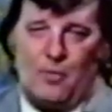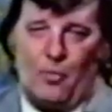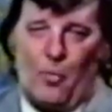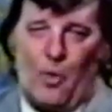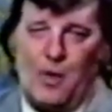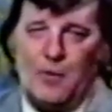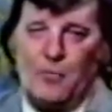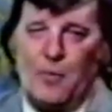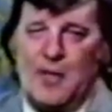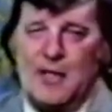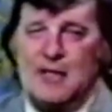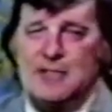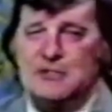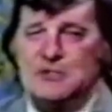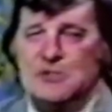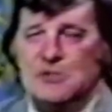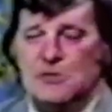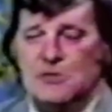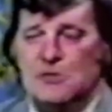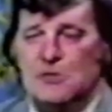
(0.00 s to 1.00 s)
One way
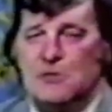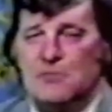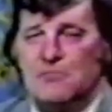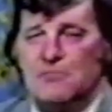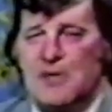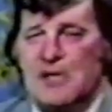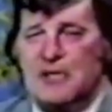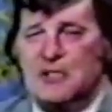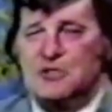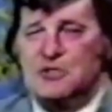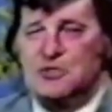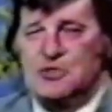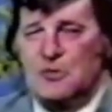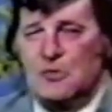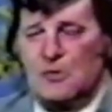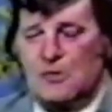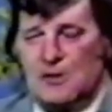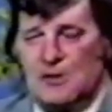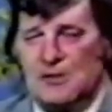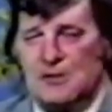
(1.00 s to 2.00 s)
to make
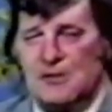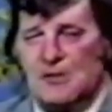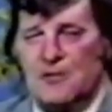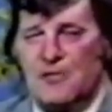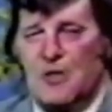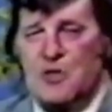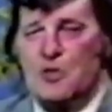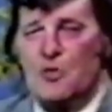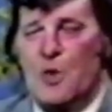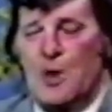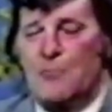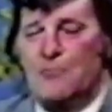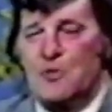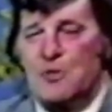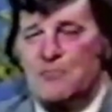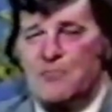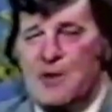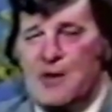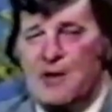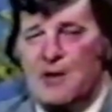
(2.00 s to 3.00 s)
sure that you are
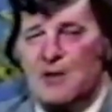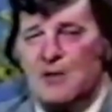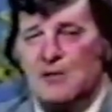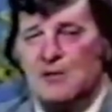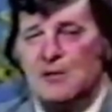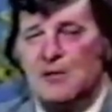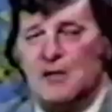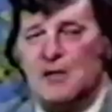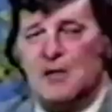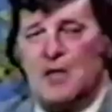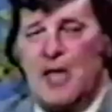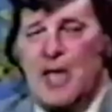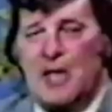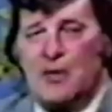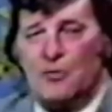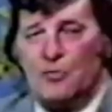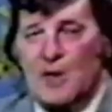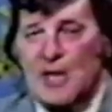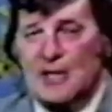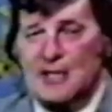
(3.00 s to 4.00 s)
prepared
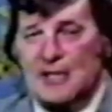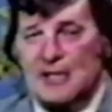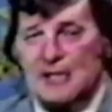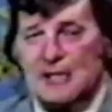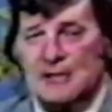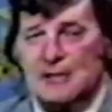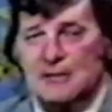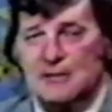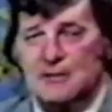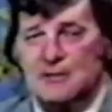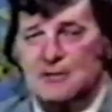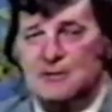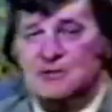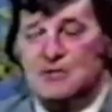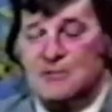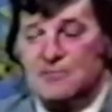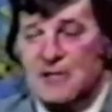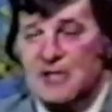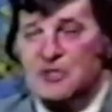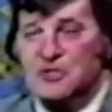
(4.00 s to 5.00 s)
and ready
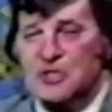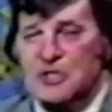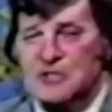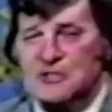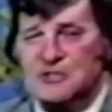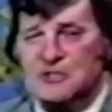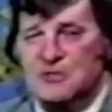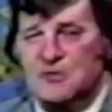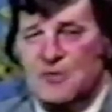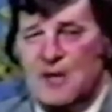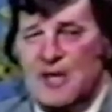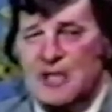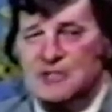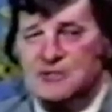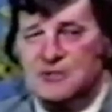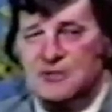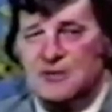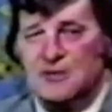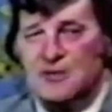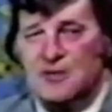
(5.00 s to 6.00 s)
to meet Jesus
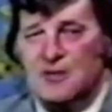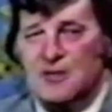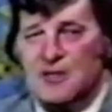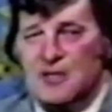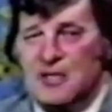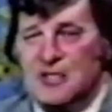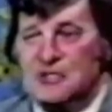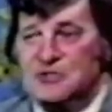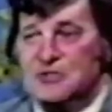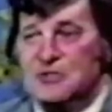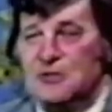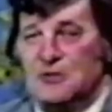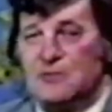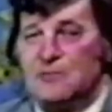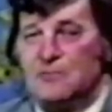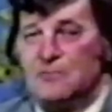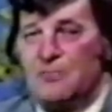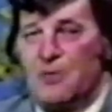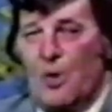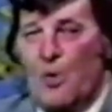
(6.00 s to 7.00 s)
Christ is
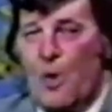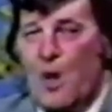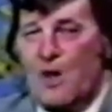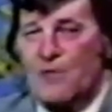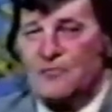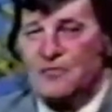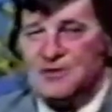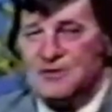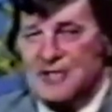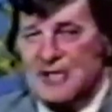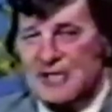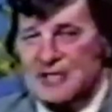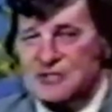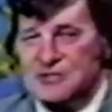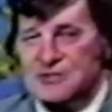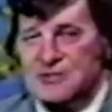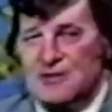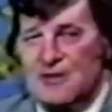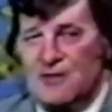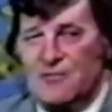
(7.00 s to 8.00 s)
to blow off the
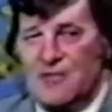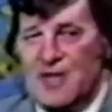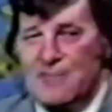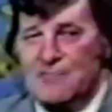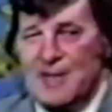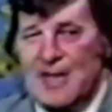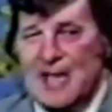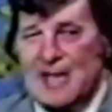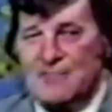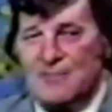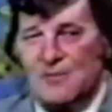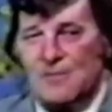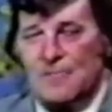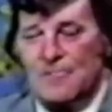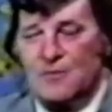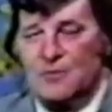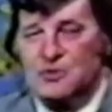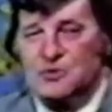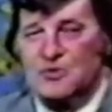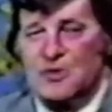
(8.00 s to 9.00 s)
dust of that Bible
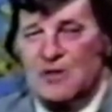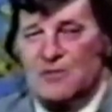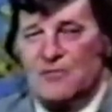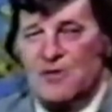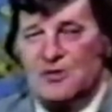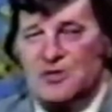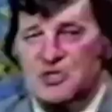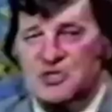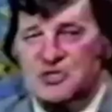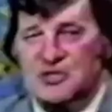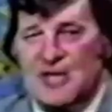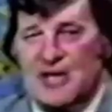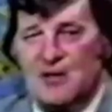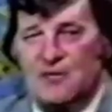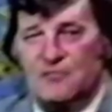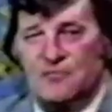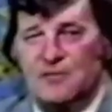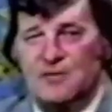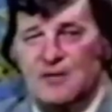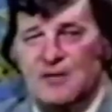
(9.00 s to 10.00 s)
which you have on your
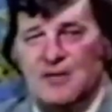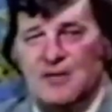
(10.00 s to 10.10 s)
shelf